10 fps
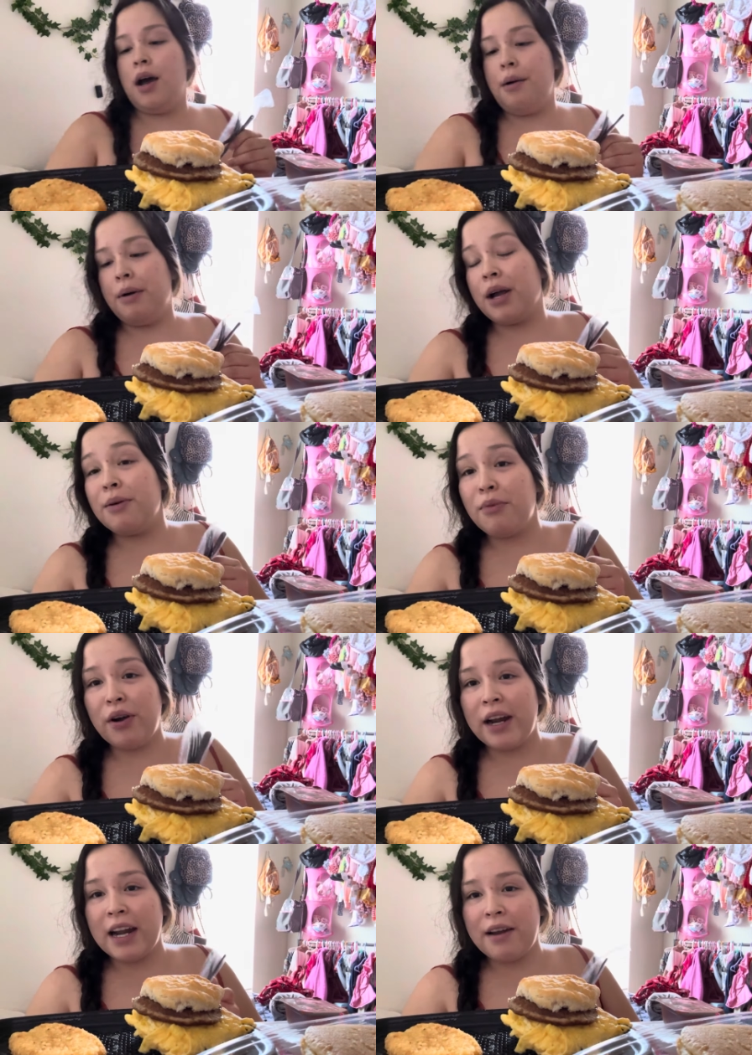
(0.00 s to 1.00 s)
But good
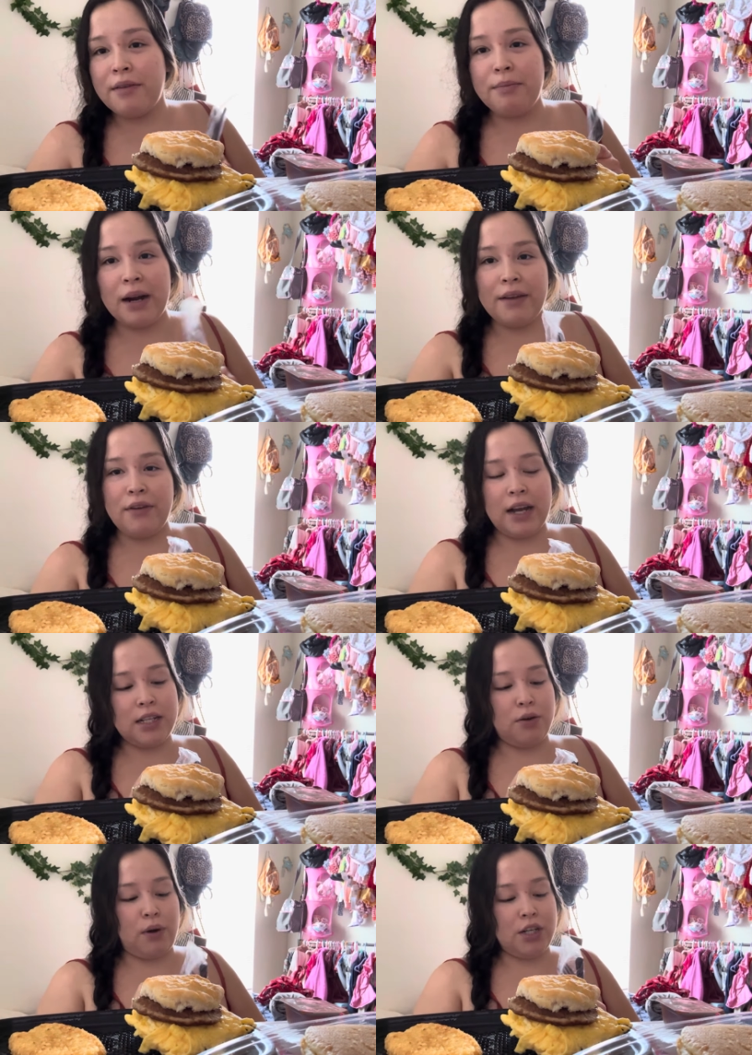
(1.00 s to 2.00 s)
morning, everybody. If you
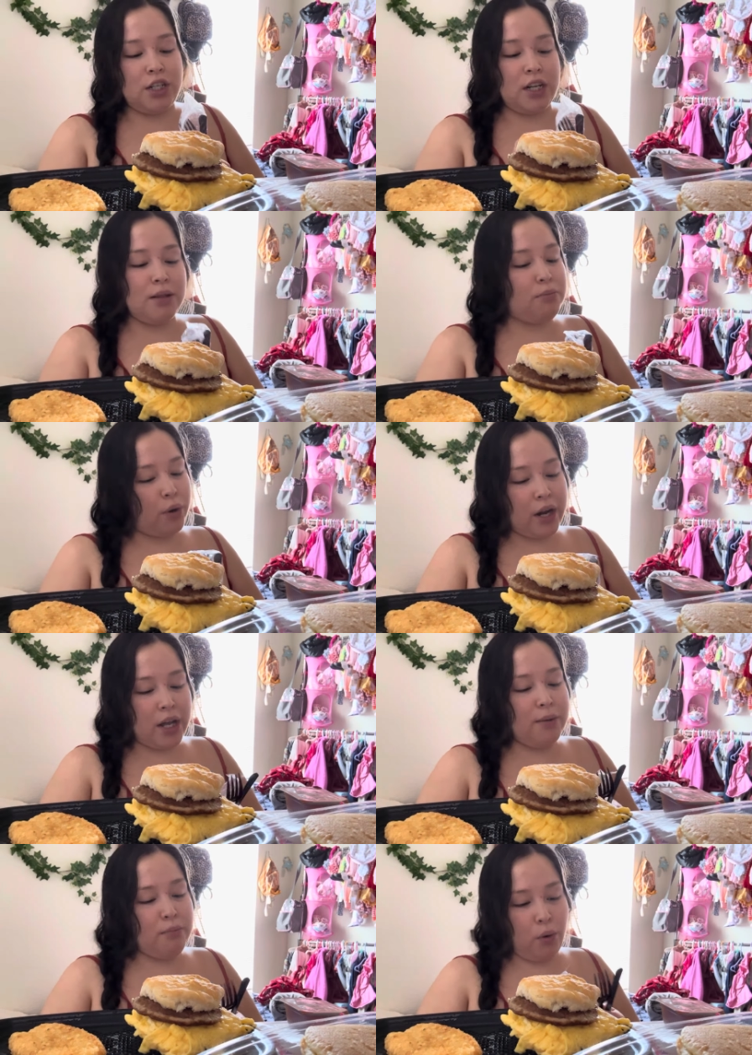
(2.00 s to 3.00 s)
guys are watching in the morning,
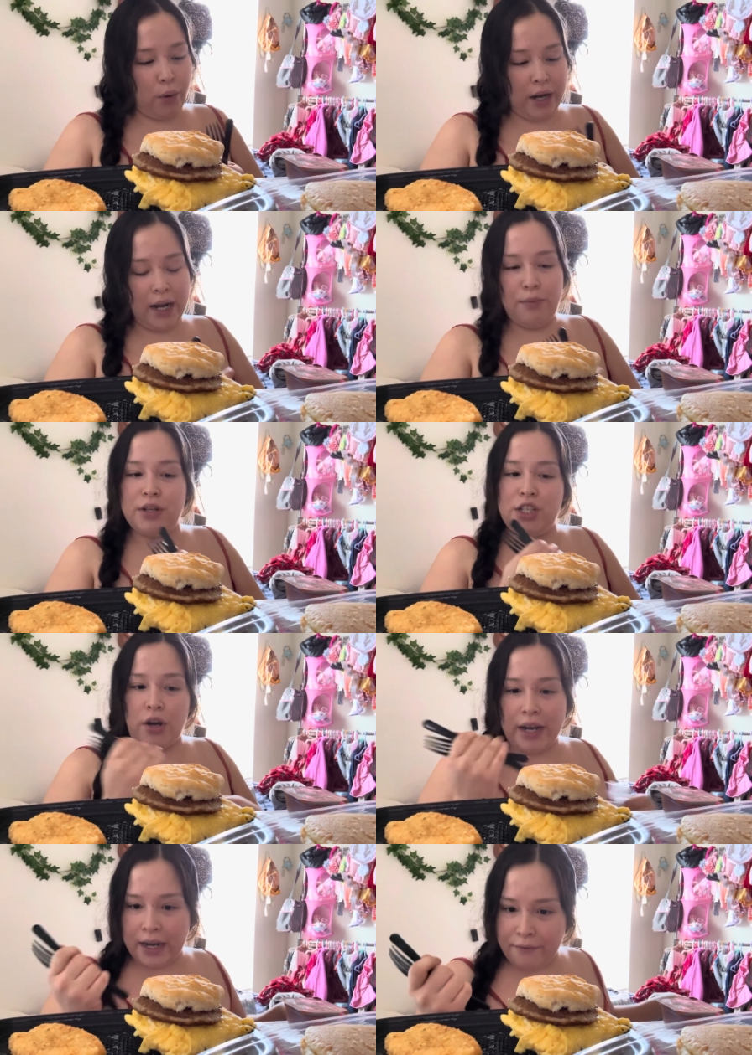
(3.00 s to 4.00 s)
good morning. What
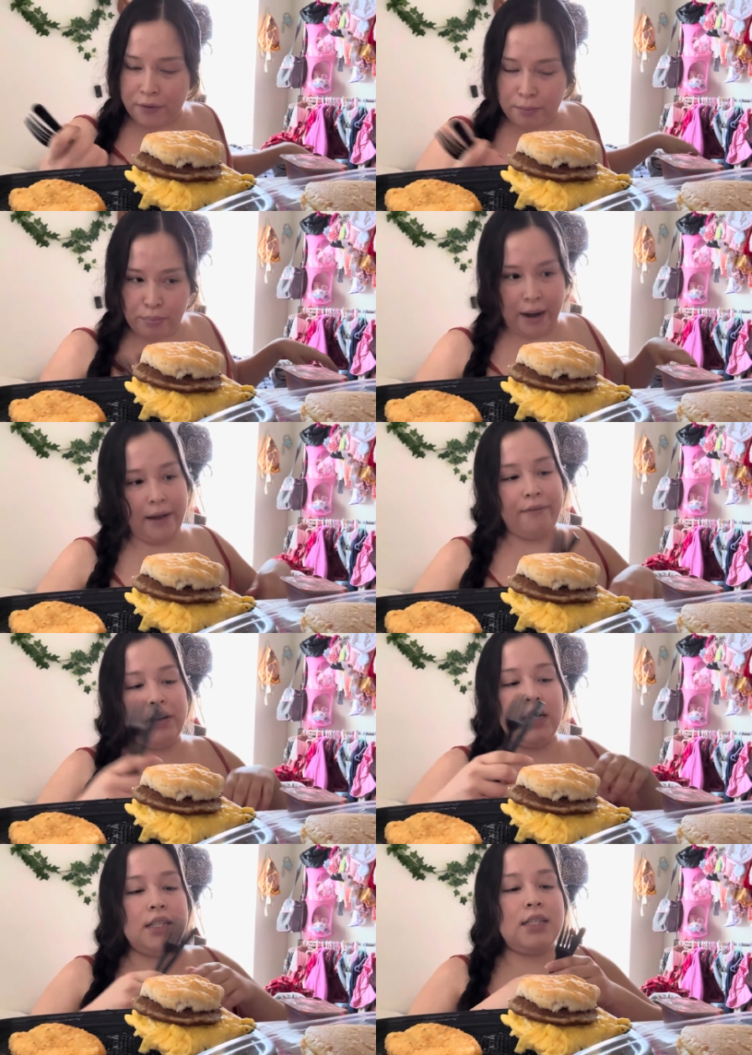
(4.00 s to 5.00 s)
y'all eating for
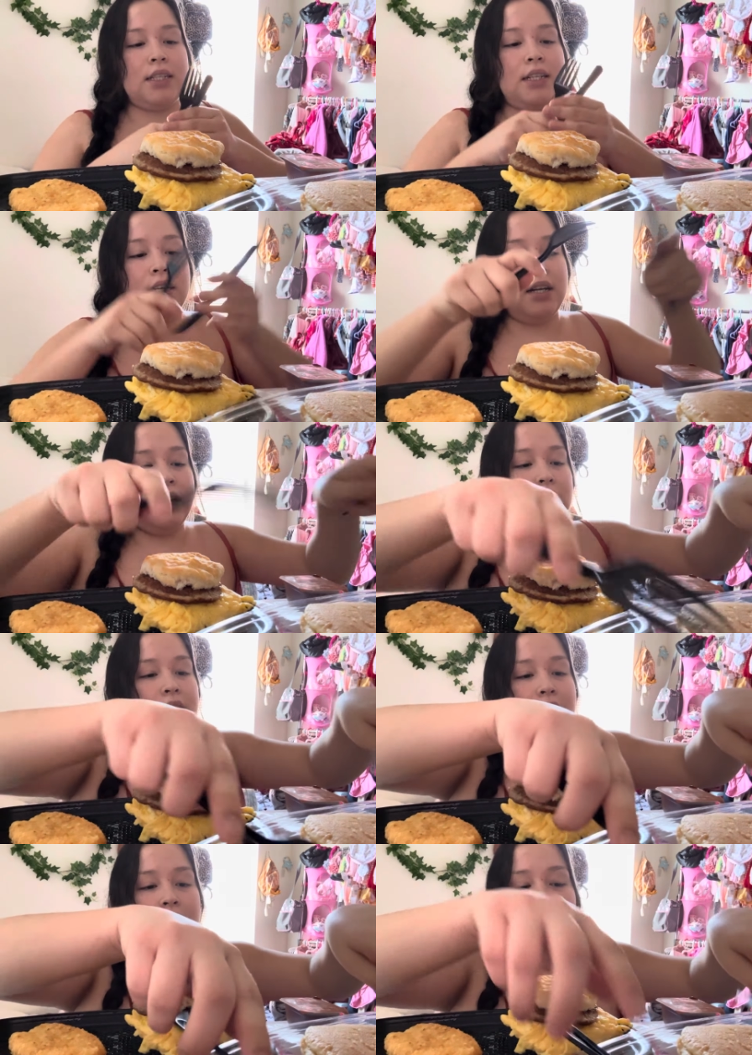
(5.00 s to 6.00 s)
breakfast?
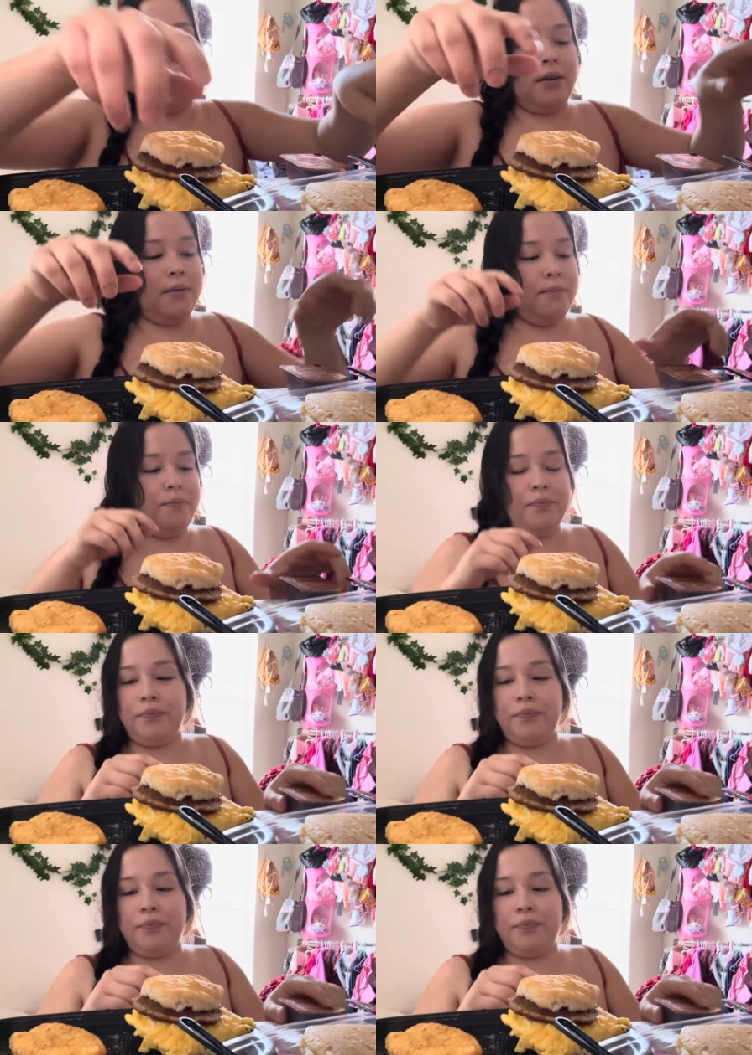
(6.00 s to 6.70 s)
Um,